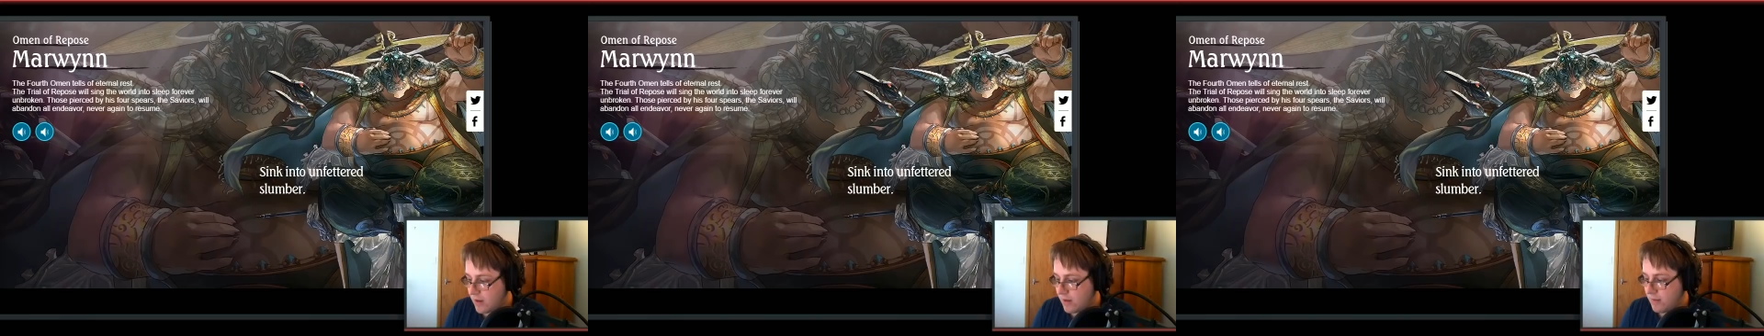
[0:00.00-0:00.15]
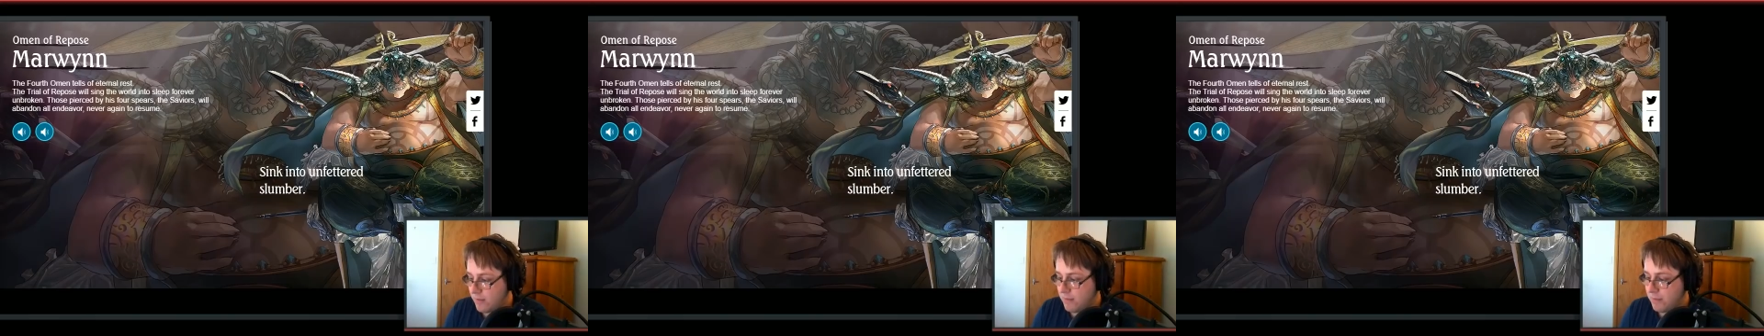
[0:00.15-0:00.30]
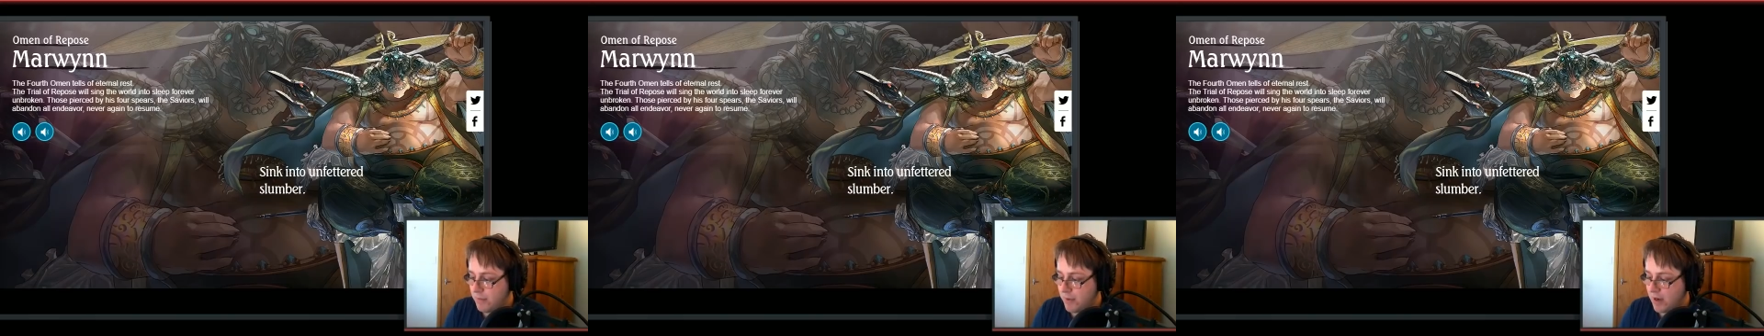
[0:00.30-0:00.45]

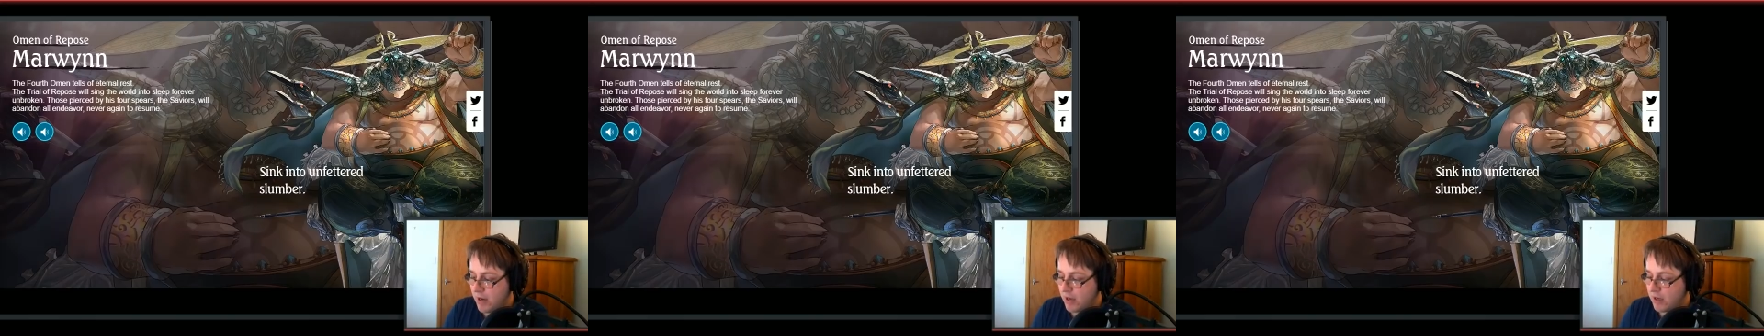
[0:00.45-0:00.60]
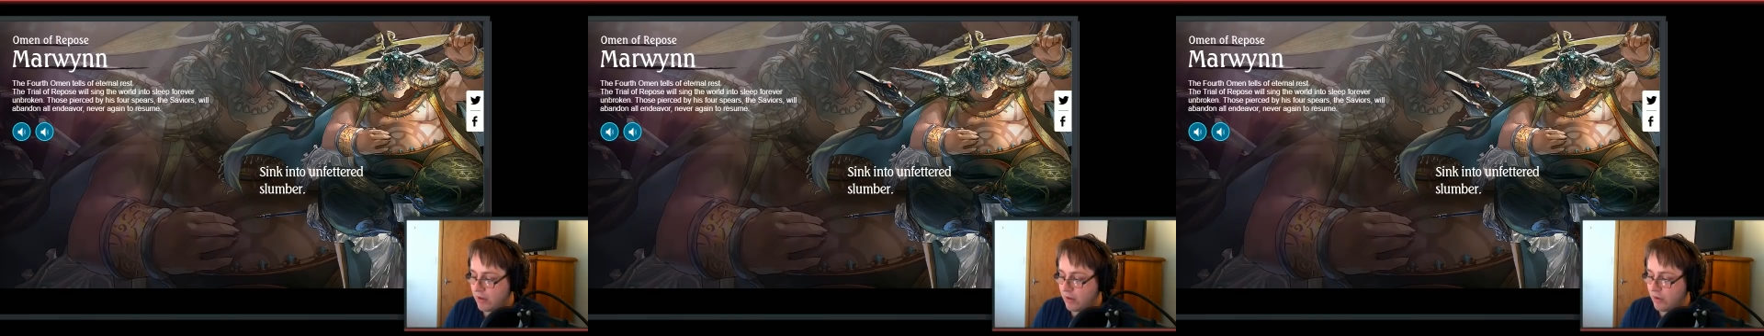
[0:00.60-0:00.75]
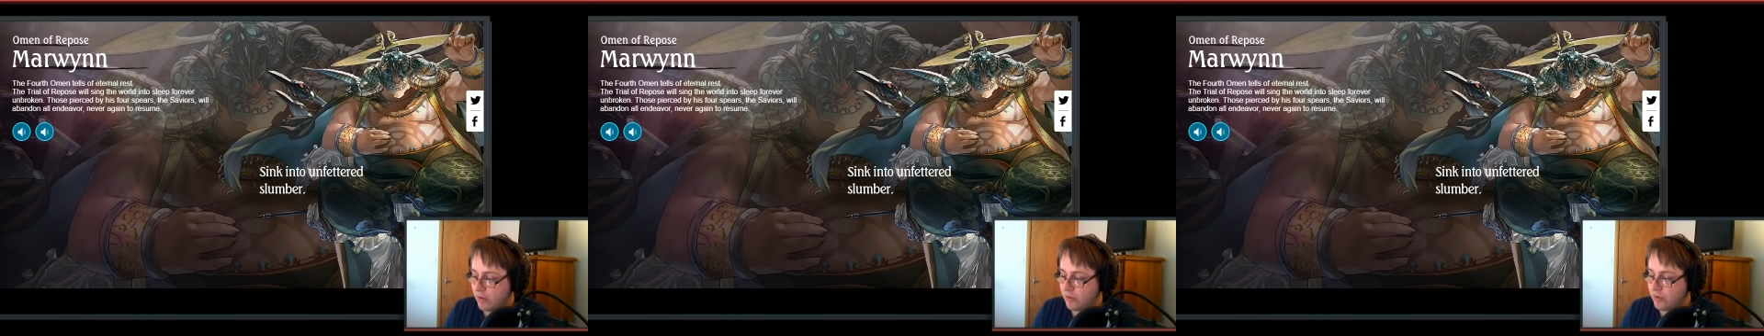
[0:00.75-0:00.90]
But I
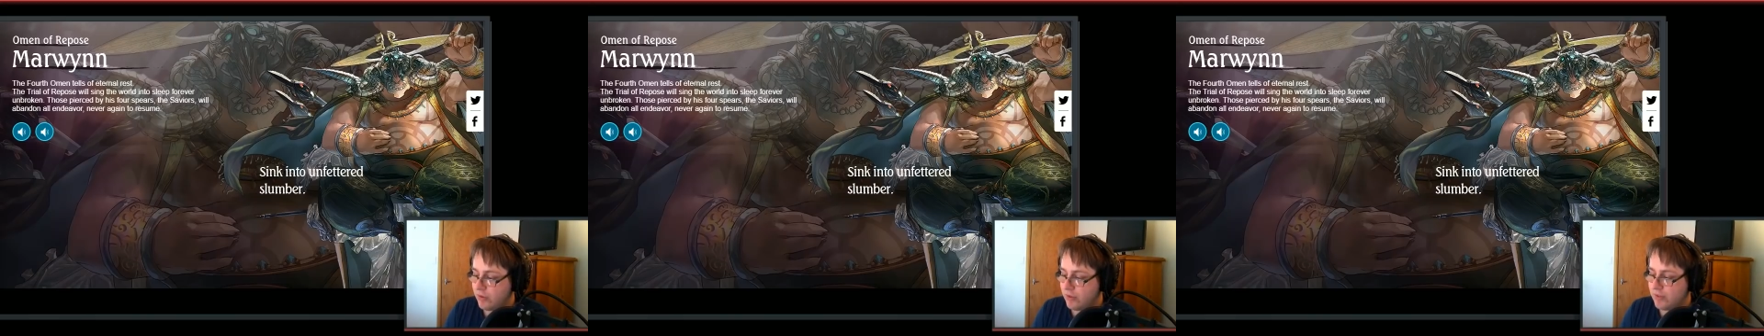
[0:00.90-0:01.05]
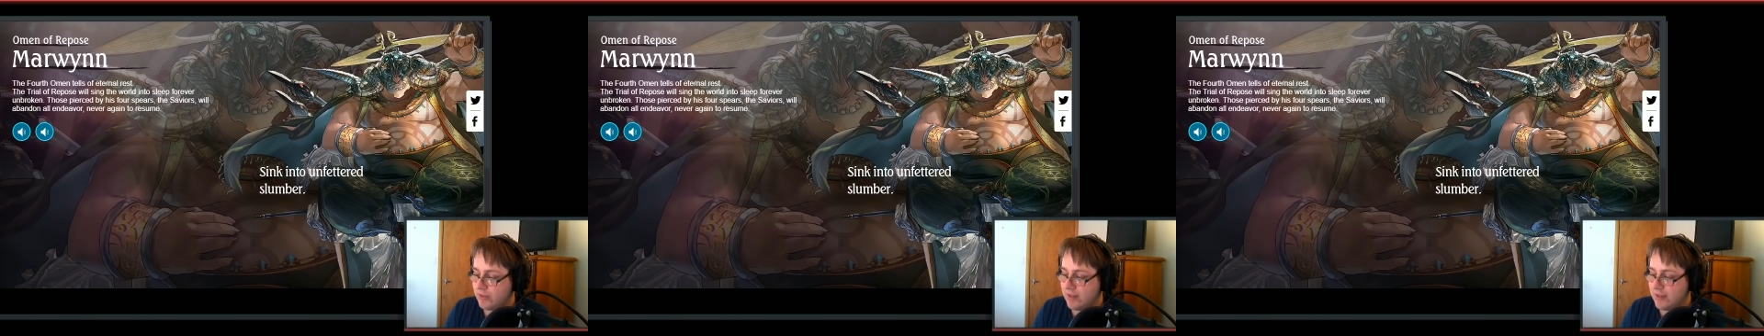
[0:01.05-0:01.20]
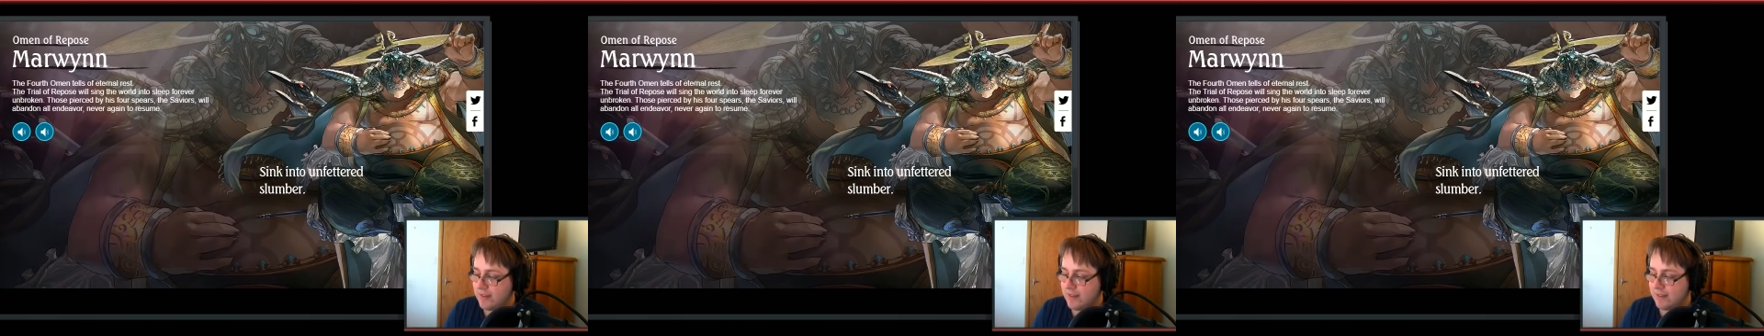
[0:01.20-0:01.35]
could also
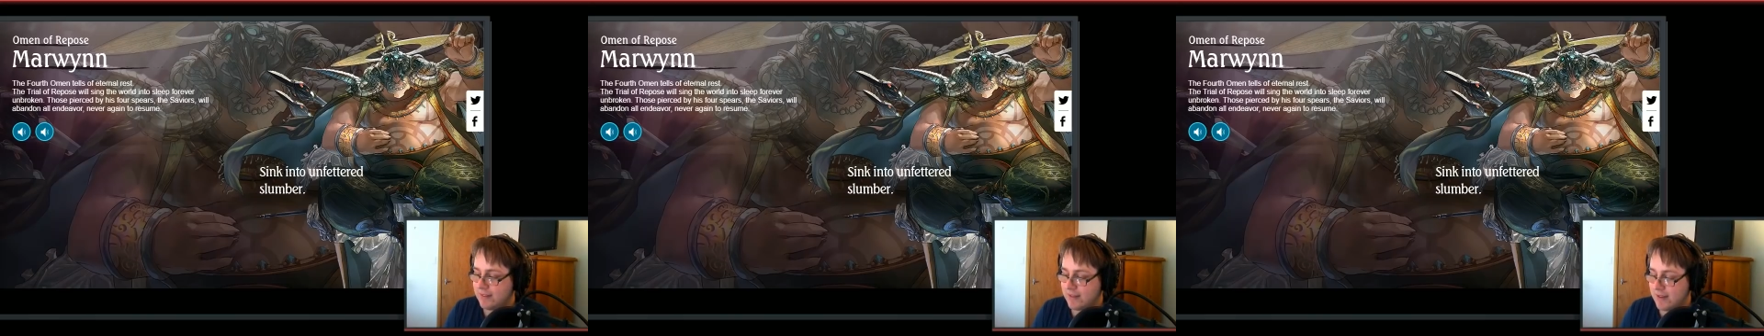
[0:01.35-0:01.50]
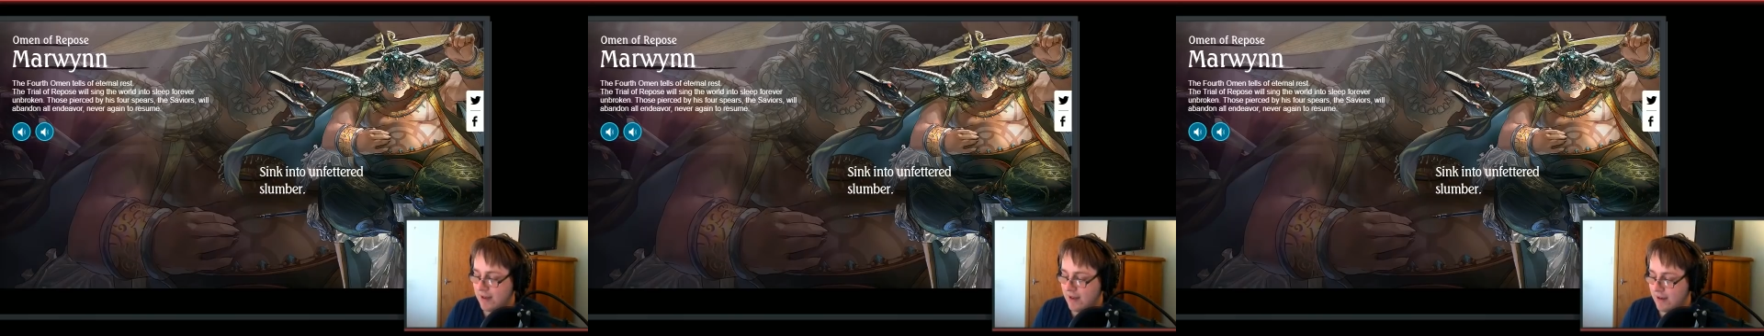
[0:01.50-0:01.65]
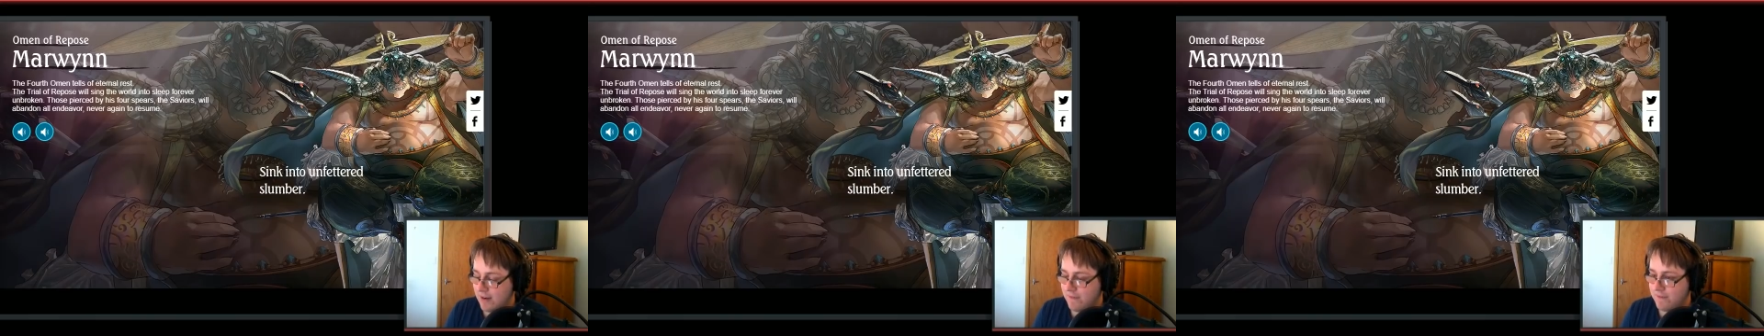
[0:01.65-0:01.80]
see this
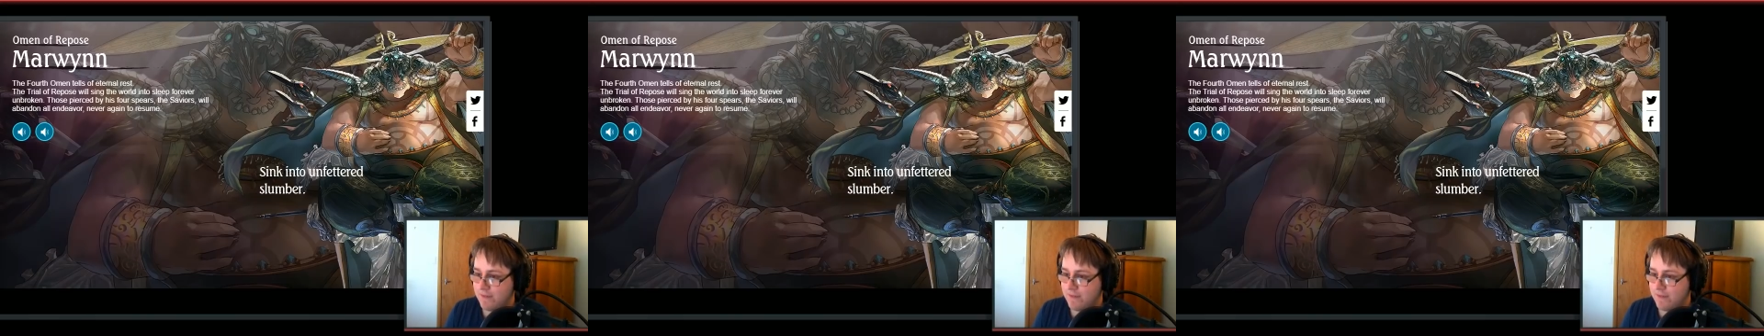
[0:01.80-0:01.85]
card